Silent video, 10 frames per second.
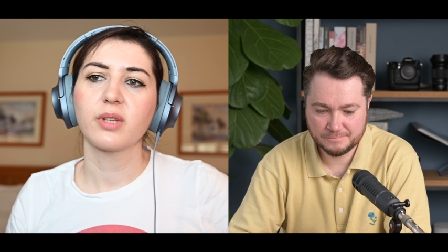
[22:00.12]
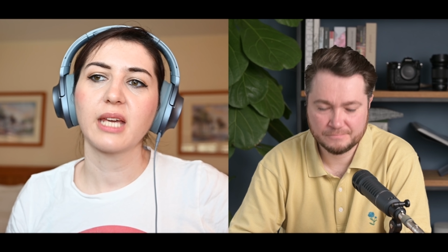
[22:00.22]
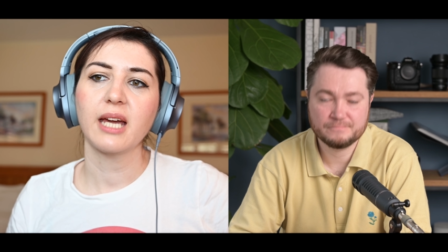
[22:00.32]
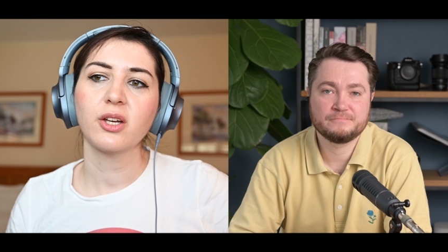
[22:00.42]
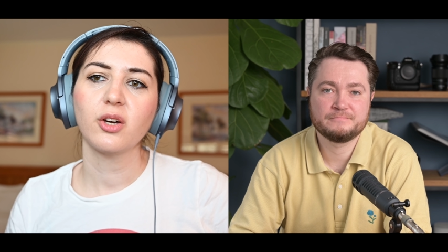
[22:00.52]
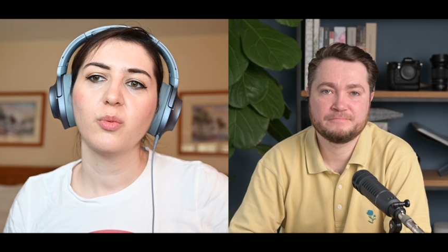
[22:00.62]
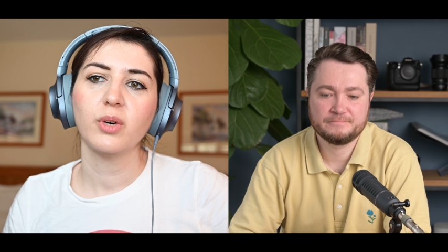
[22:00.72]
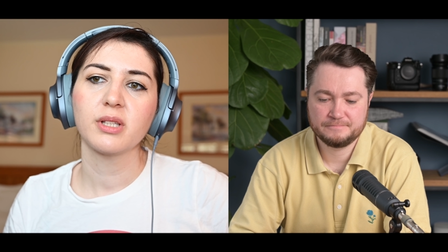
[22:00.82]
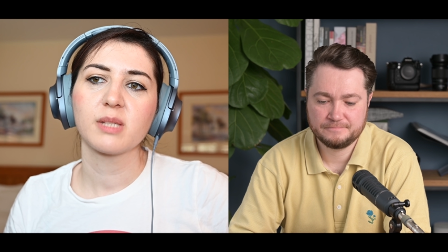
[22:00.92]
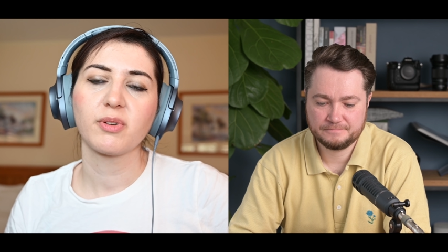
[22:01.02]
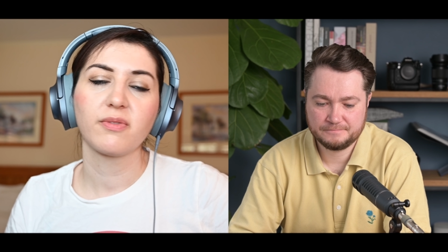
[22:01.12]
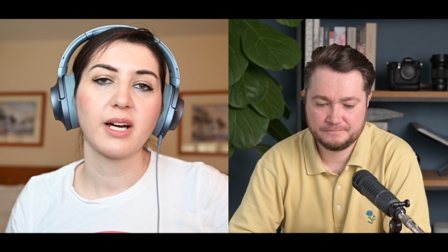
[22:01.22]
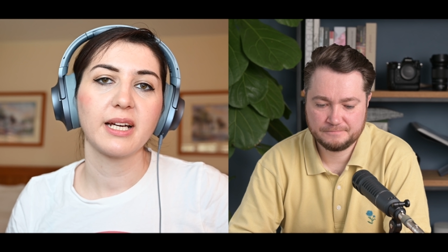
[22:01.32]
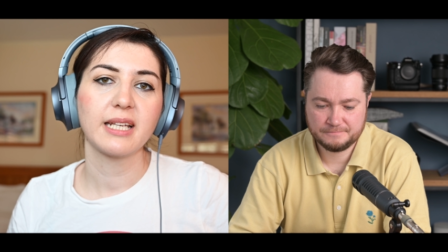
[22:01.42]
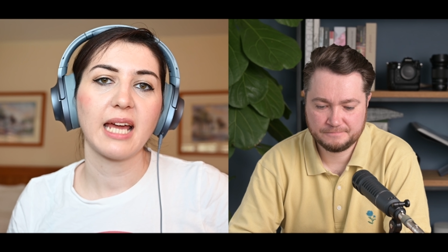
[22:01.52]
Speaker 1: the Kenko ones
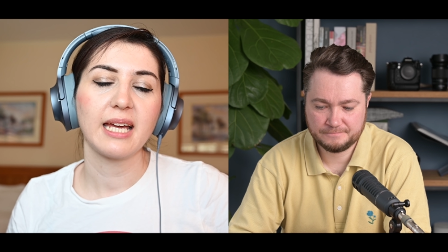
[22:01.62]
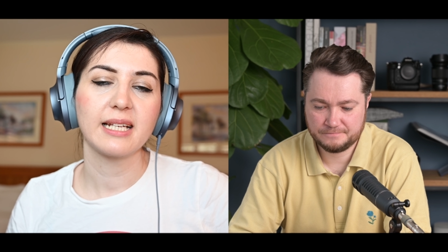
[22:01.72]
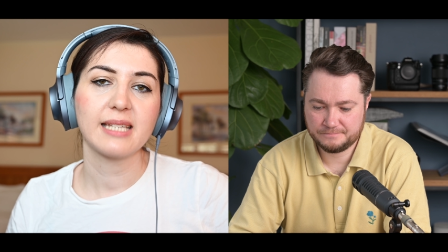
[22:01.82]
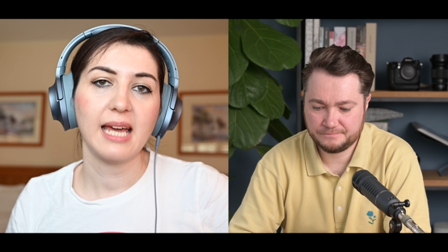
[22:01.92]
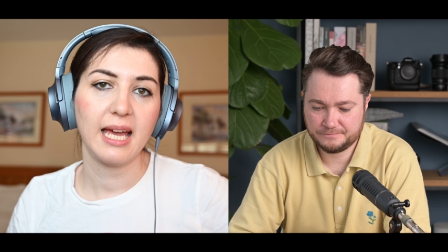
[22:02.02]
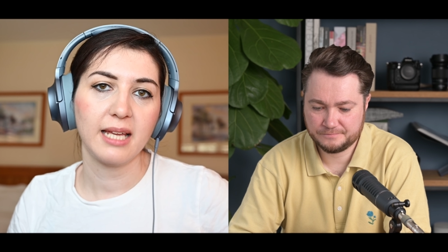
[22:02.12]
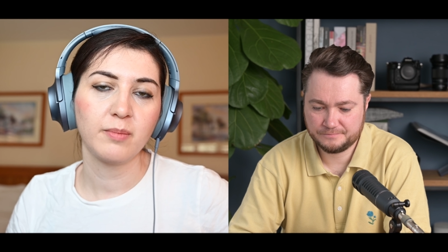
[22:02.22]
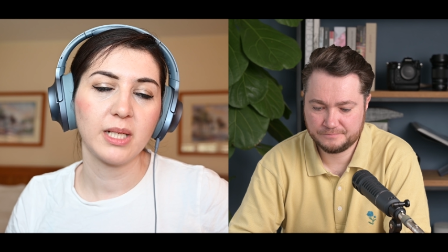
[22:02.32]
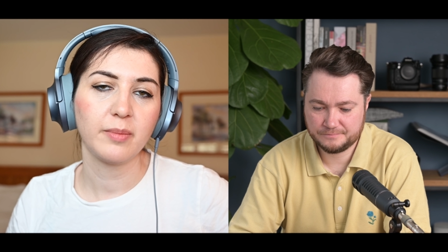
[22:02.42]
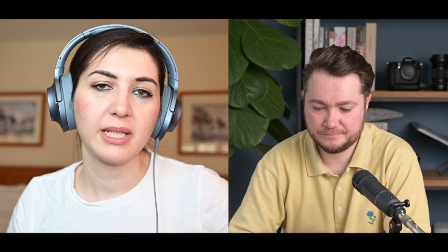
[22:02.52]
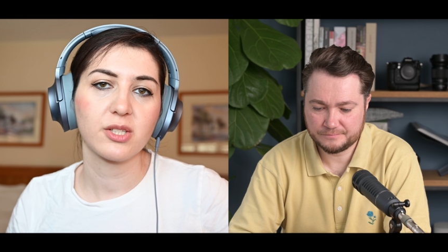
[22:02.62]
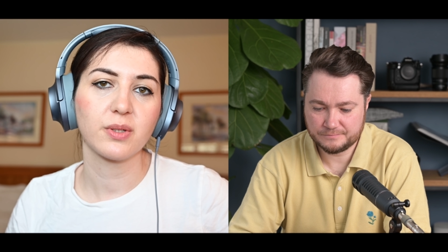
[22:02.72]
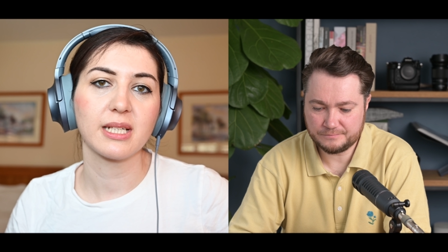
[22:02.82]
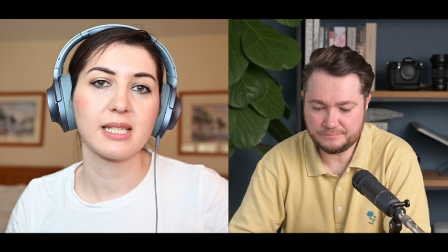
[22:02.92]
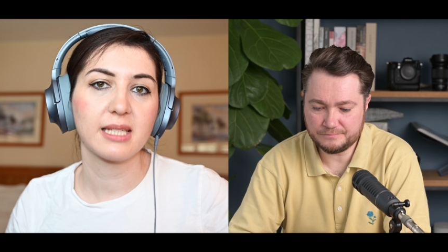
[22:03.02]
provide a 10 millimeter
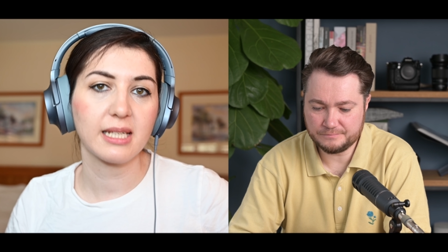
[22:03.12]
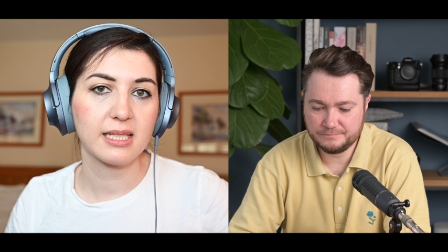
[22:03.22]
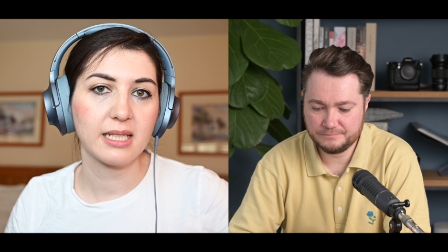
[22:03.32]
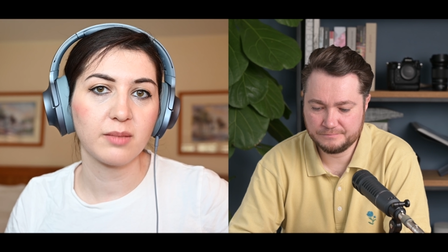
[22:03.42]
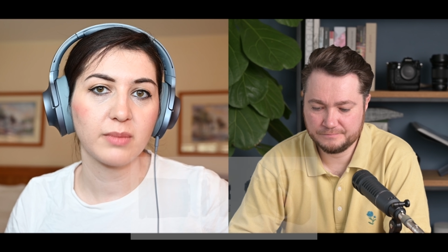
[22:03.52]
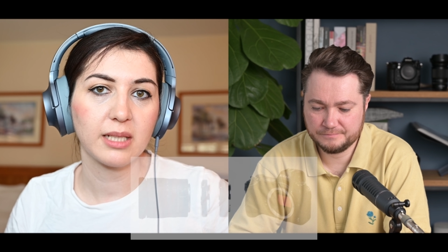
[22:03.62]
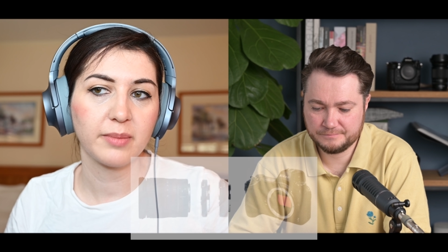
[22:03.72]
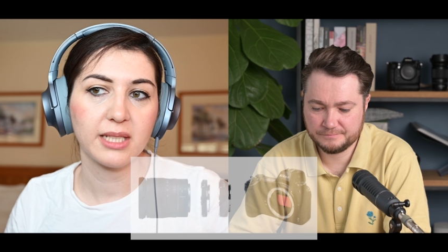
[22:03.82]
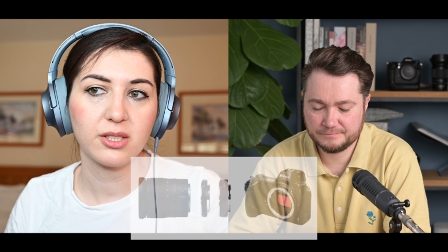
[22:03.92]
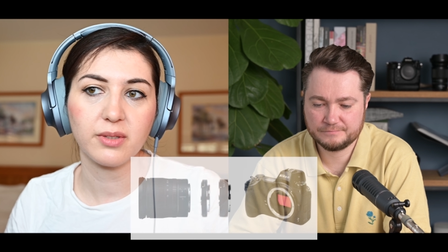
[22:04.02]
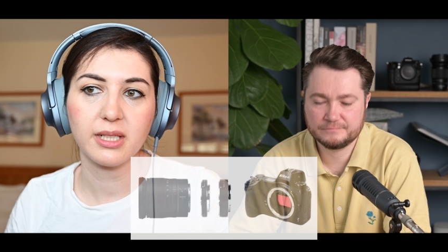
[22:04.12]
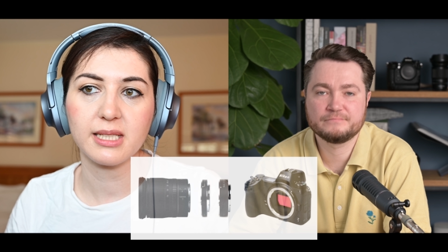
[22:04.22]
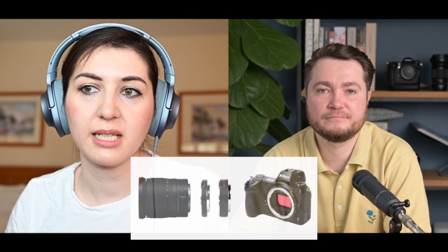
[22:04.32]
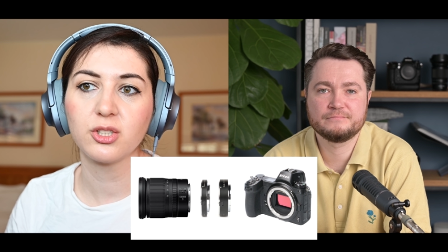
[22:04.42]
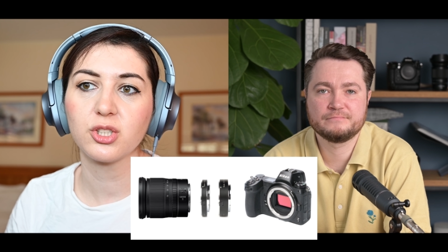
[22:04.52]
and a 16 millimeter
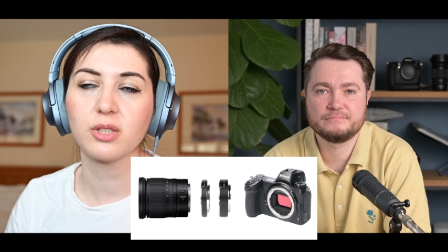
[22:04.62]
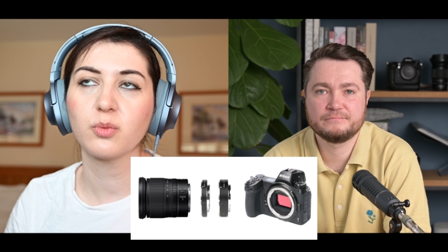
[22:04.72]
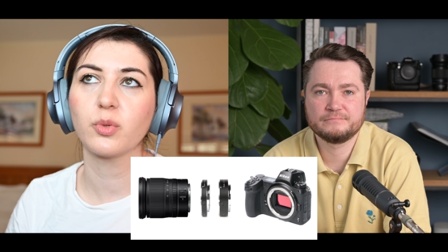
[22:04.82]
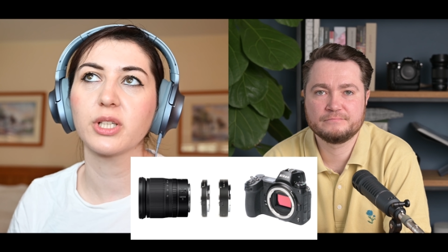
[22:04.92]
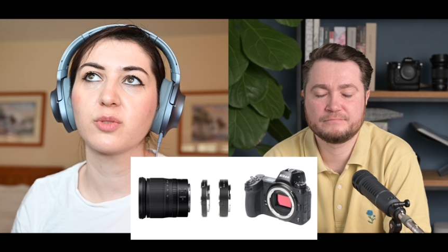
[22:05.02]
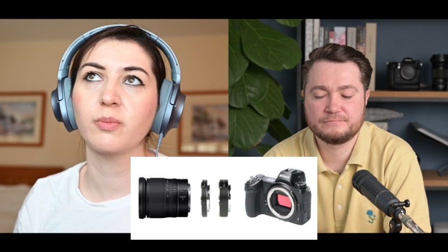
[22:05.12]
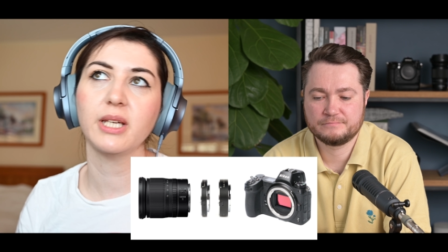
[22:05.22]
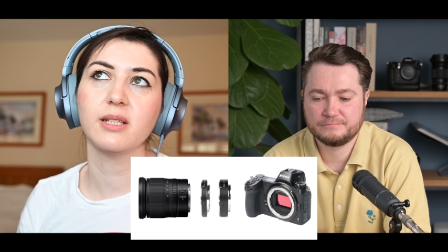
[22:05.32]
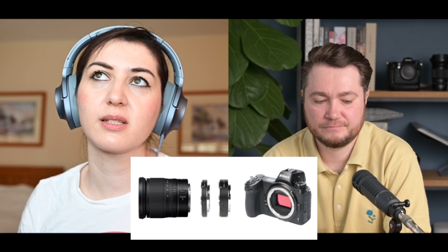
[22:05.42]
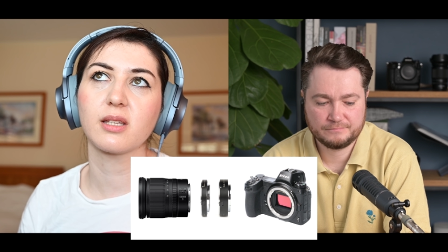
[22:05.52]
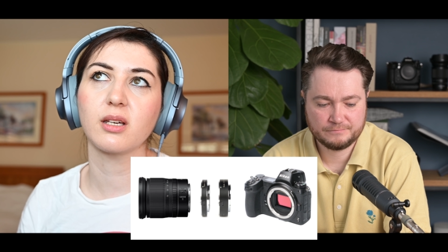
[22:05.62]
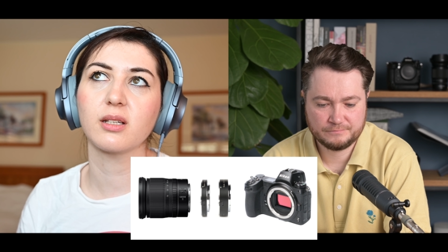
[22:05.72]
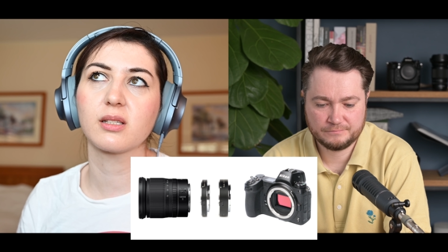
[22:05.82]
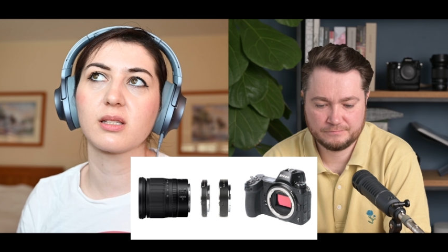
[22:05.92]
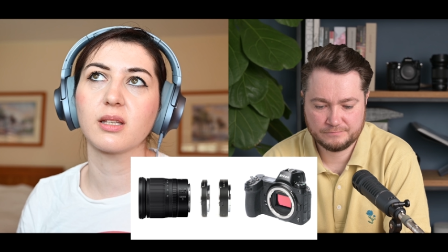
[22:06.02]
extension, which means
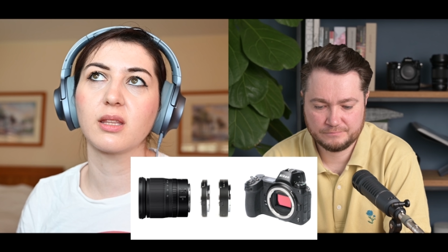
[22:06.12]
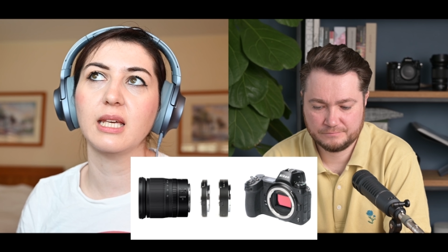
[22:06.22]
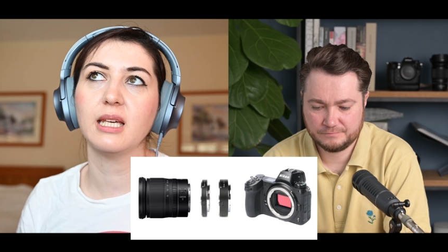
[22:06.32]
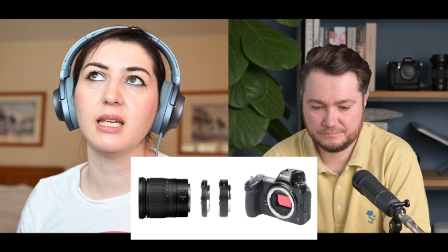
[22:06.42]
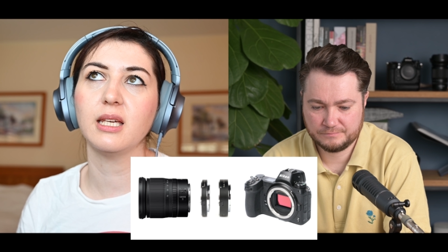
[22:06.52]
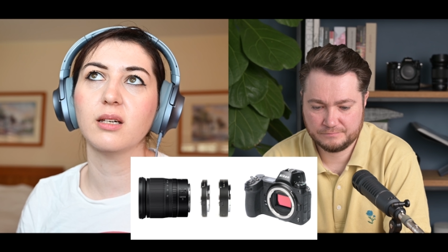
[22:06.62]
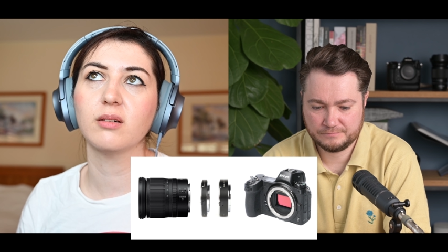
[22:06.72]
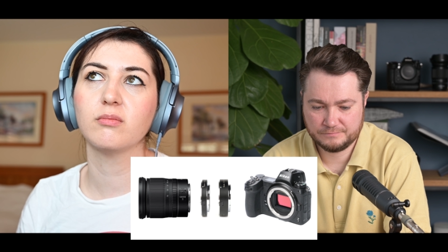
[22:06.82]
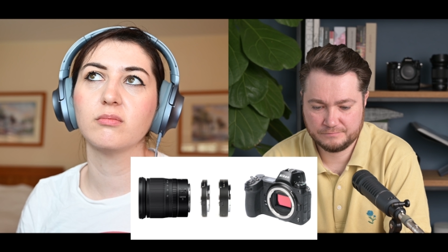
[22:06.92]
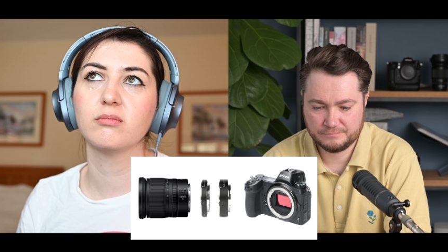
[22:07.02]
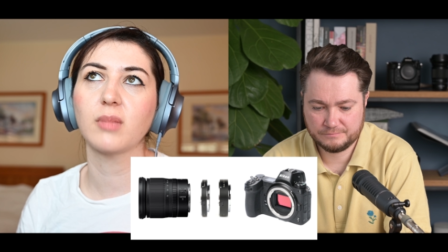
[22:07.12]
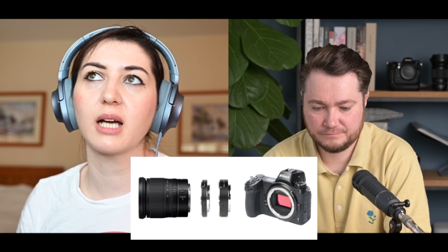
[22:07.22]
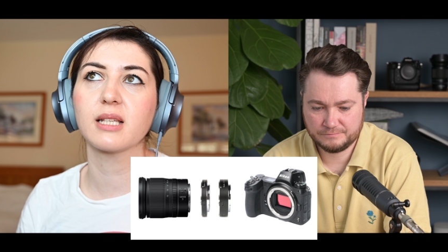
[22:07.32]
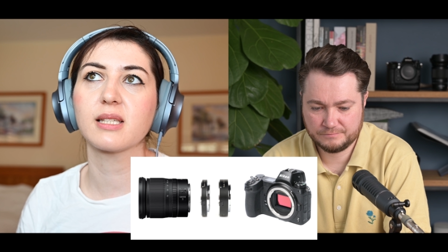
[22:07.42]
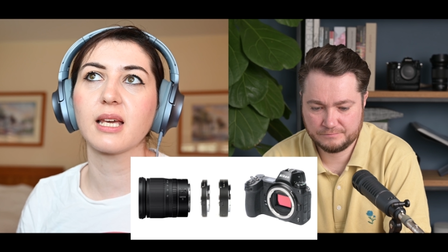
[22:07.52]
that the,
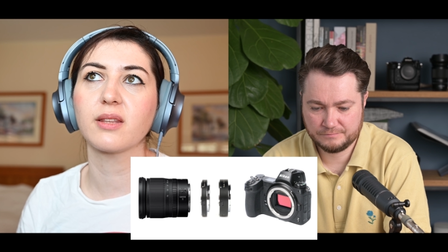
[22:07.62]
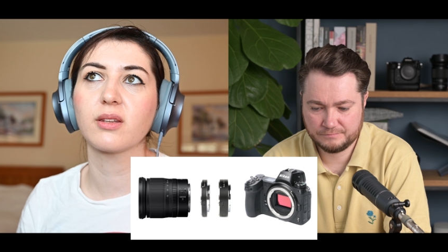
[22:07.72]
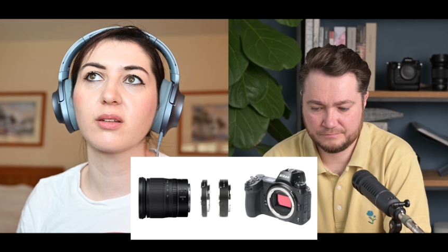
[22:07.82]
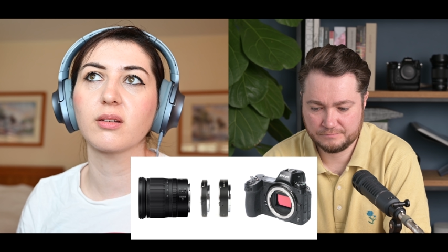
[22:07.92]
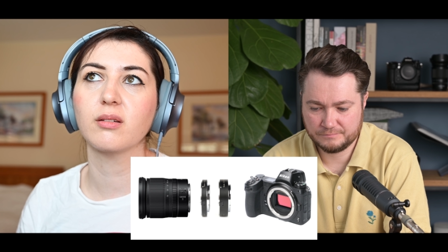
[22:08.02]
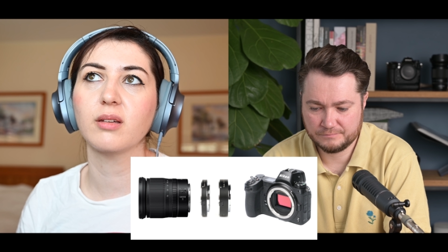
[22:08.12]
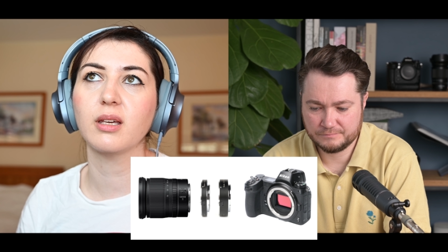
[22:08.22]
I'd say that